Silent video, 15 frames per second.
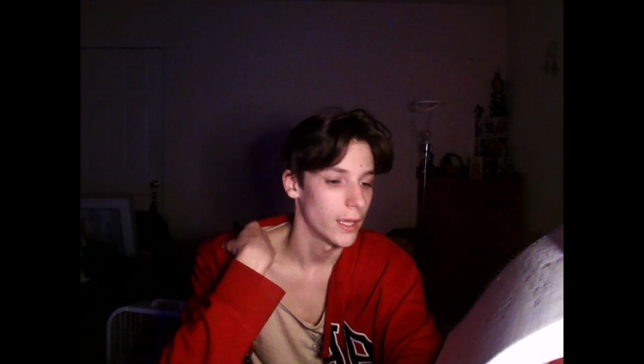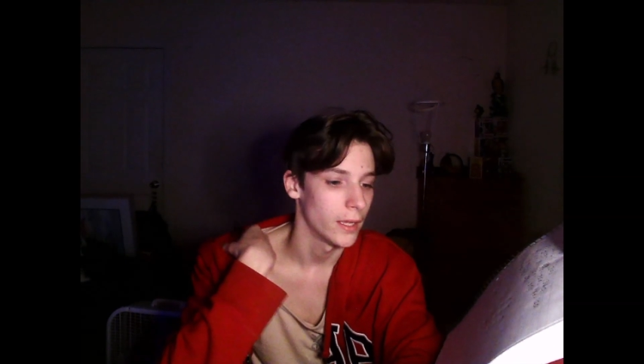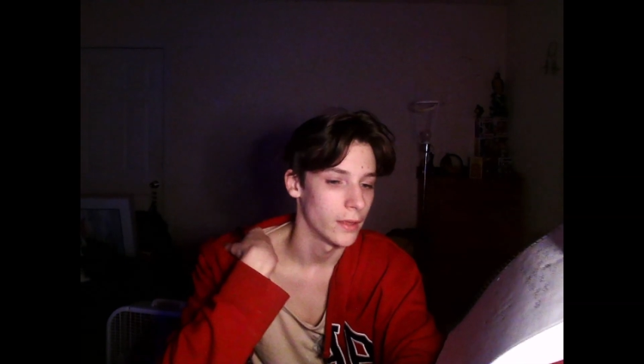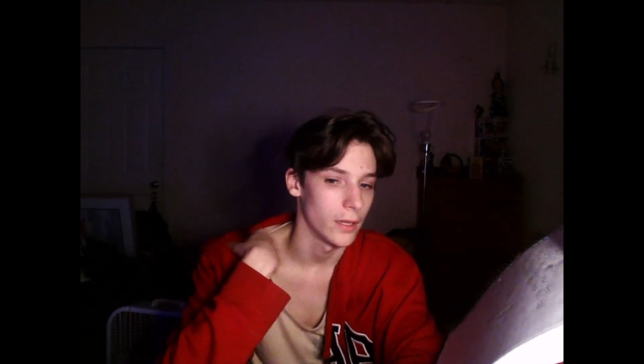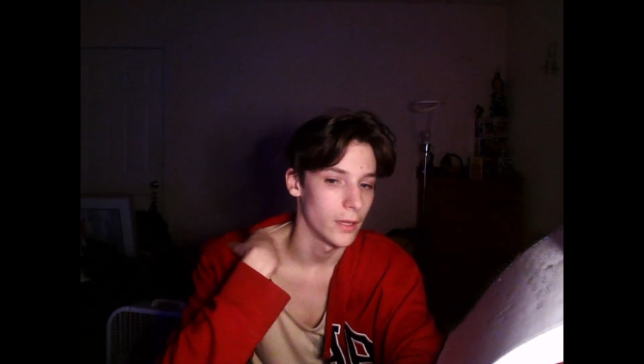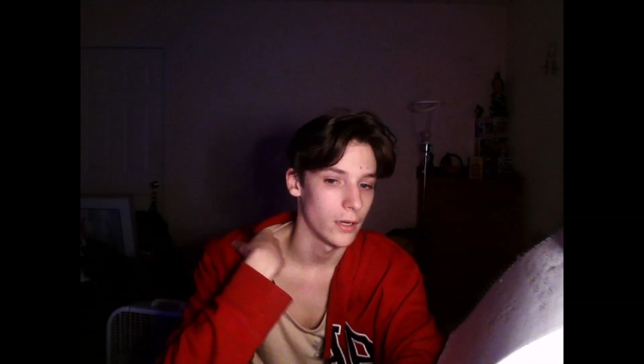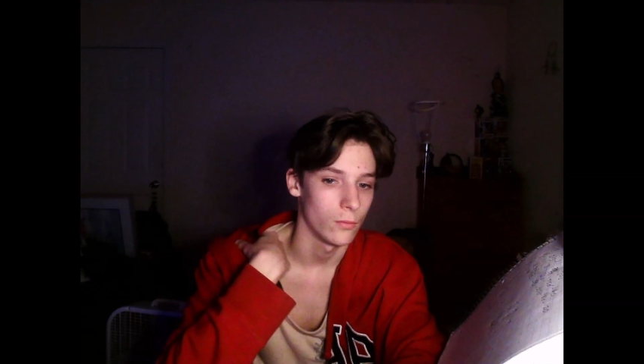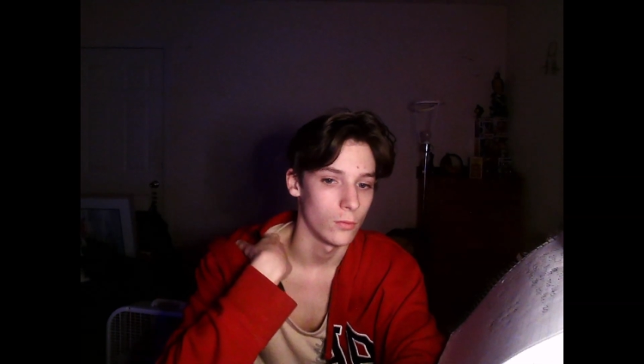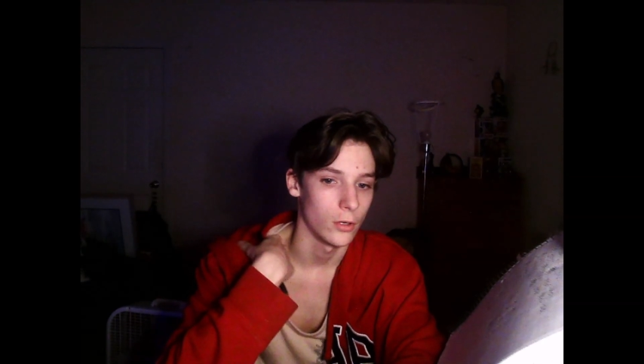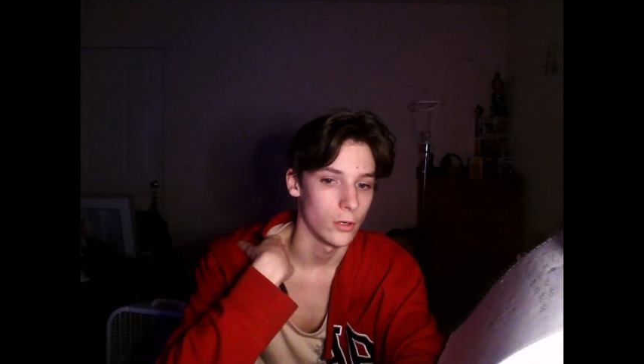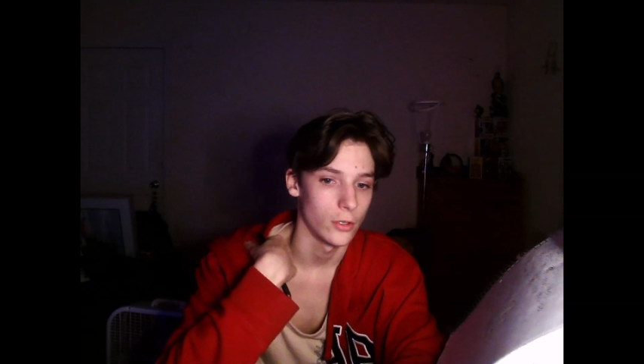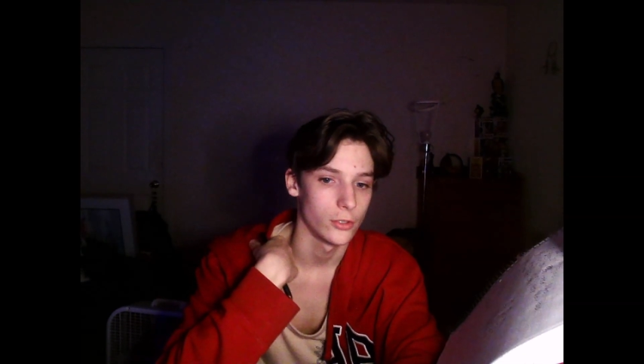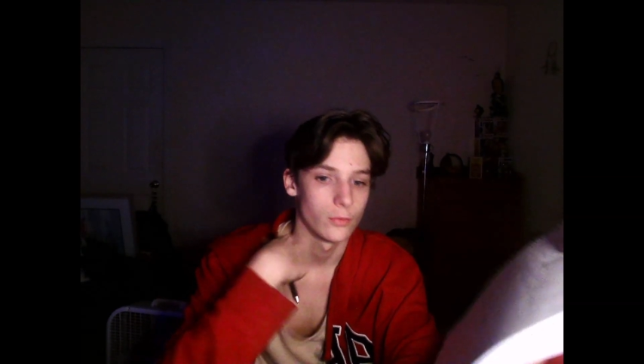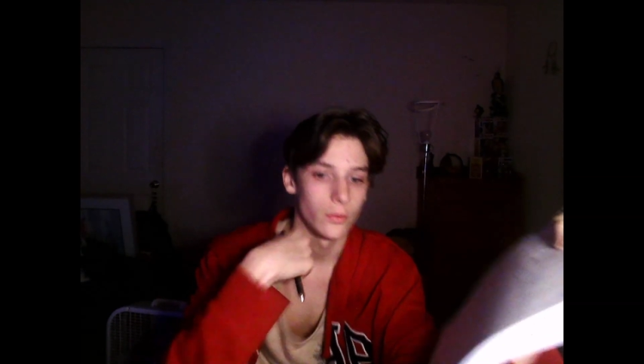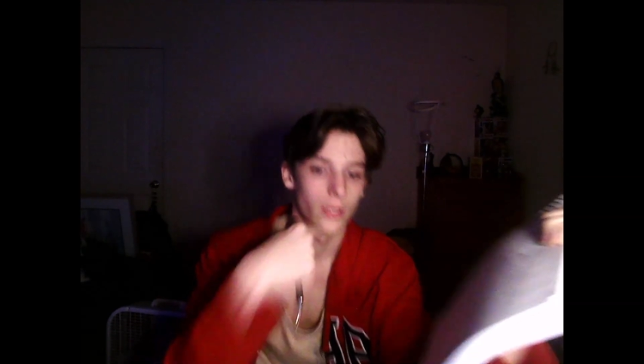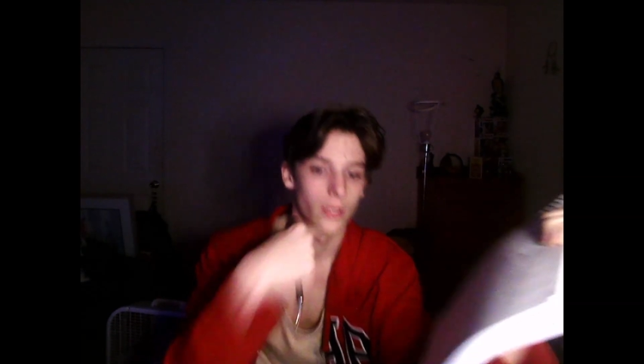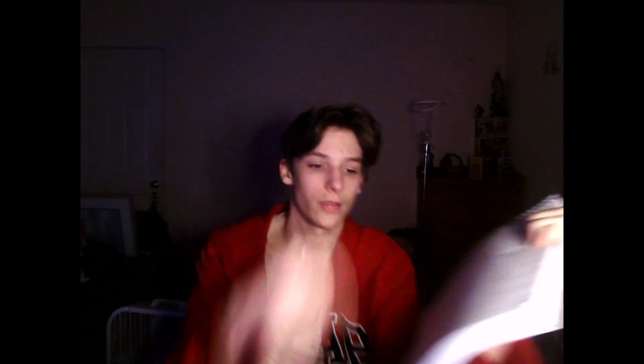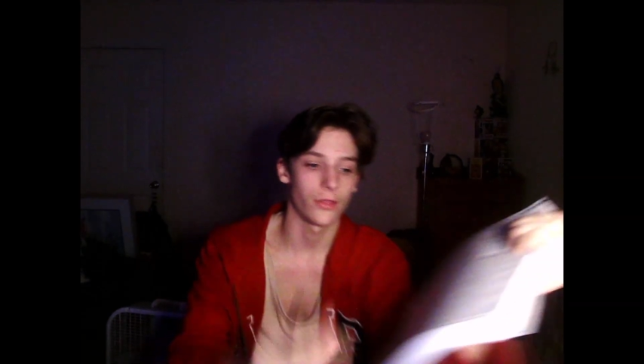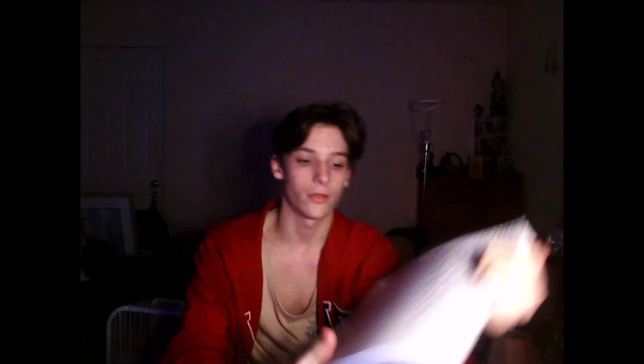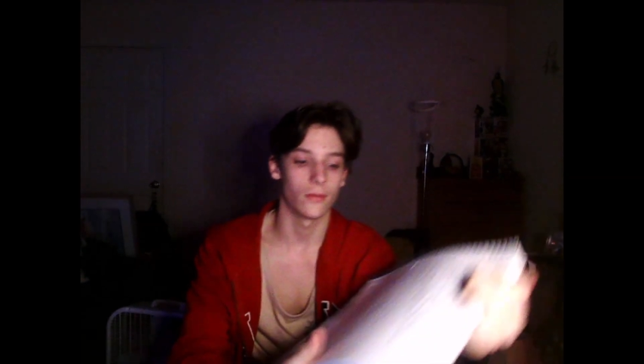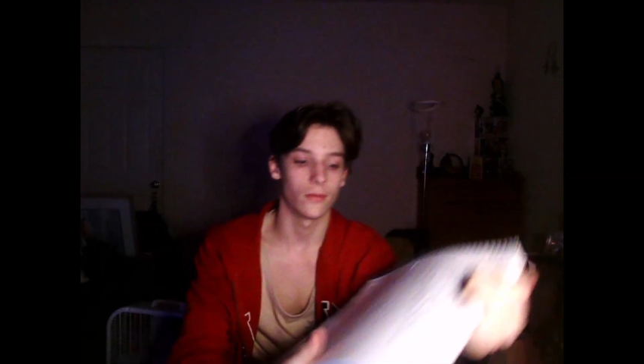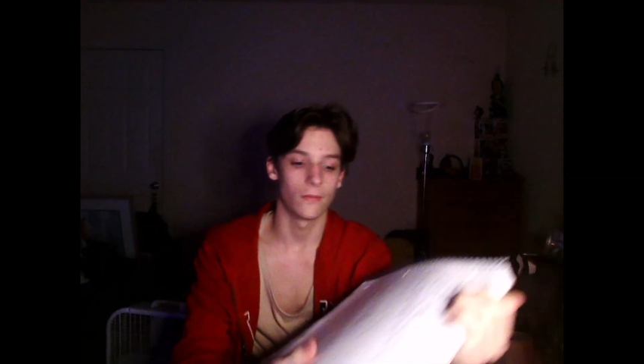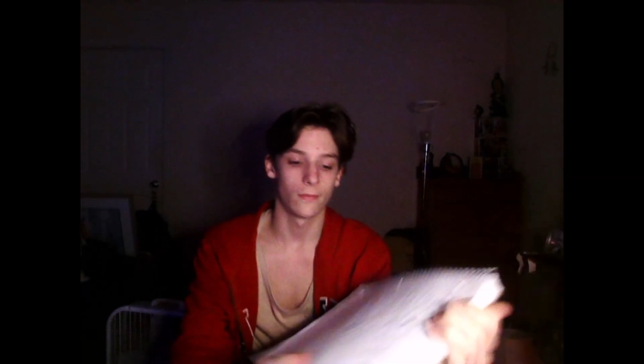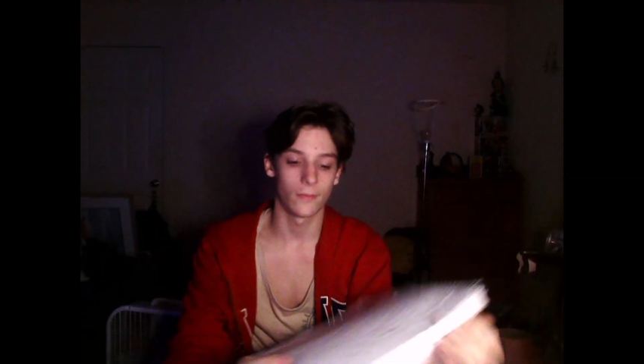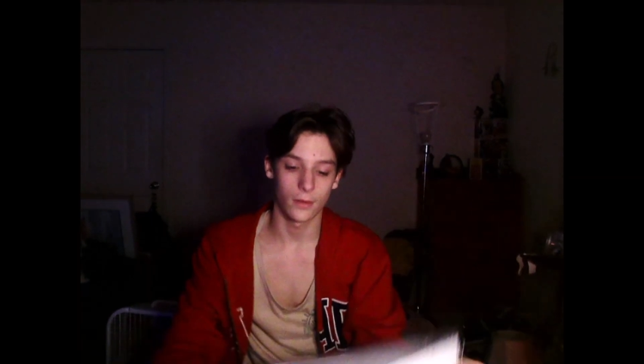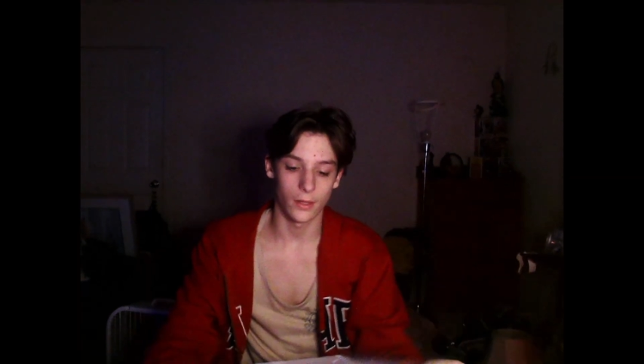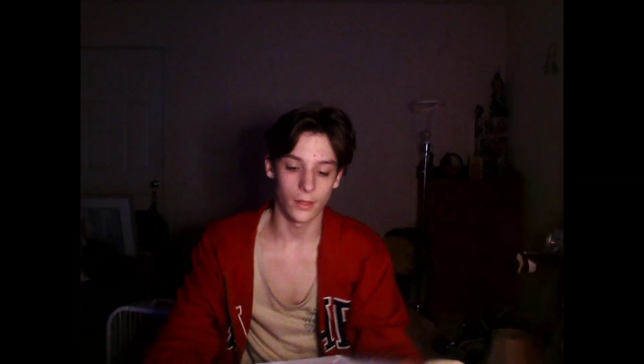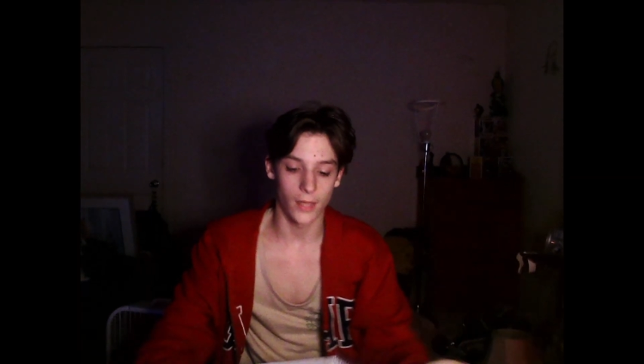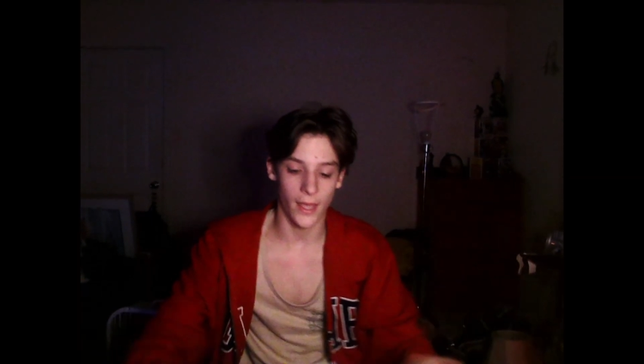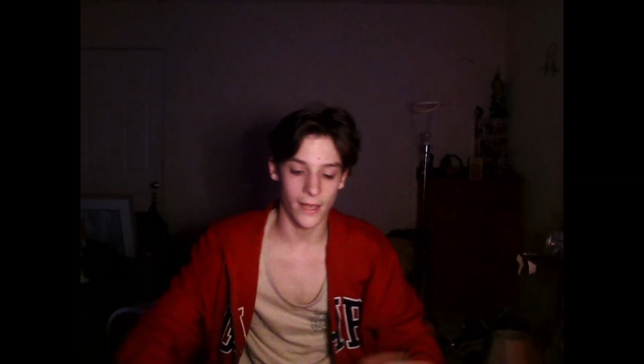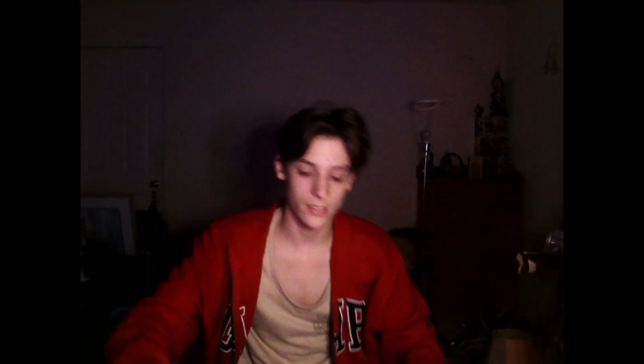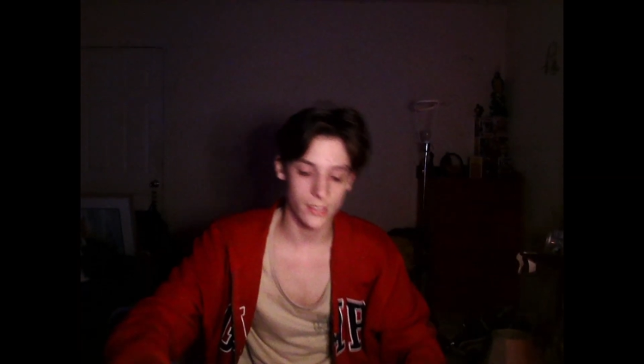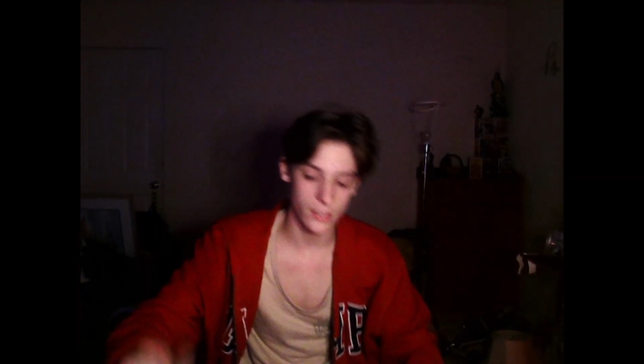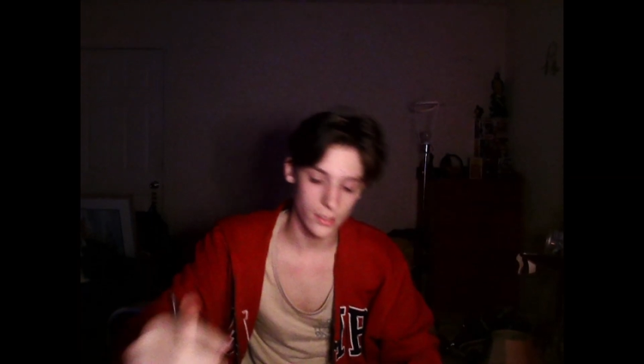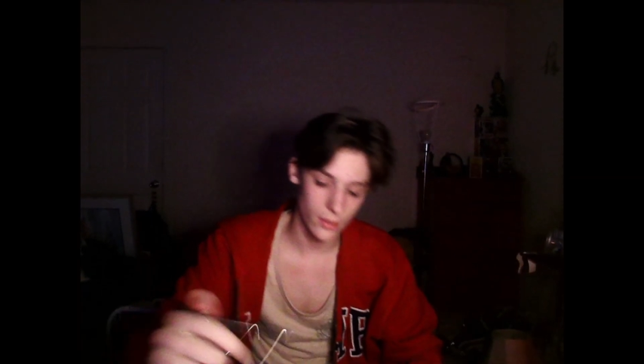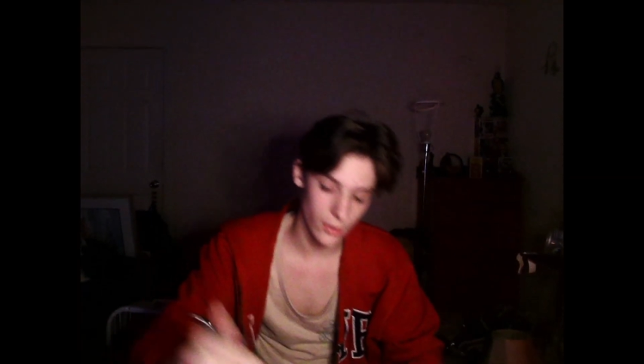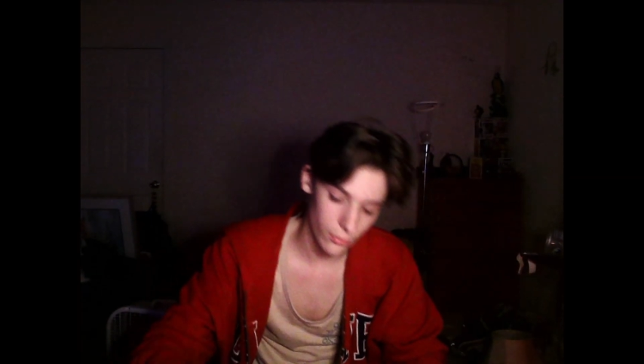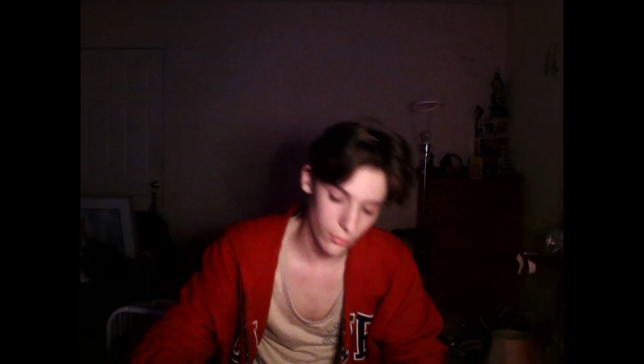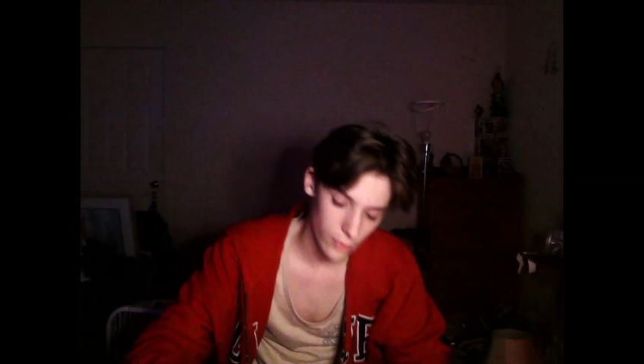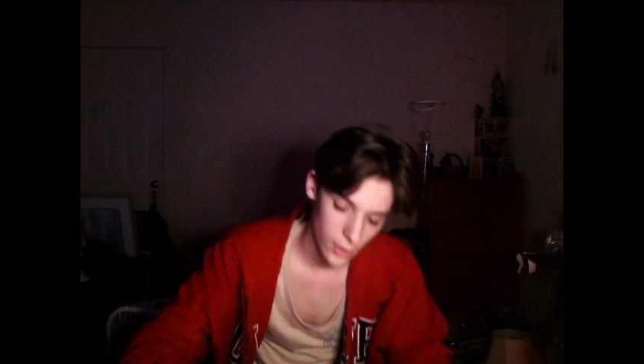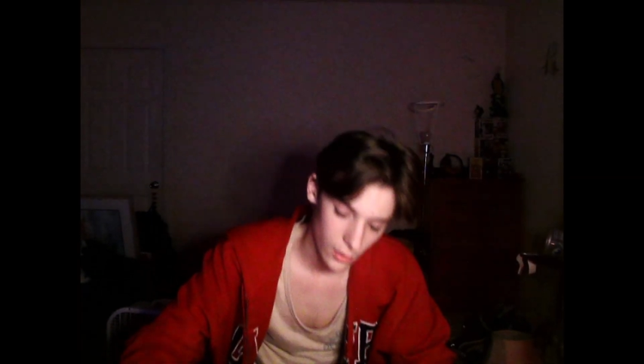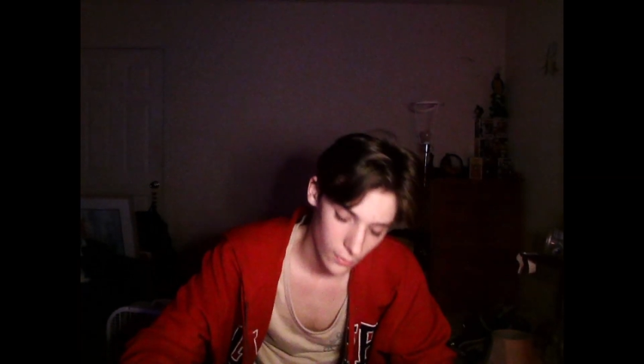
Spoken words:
And then it works with x to the 3.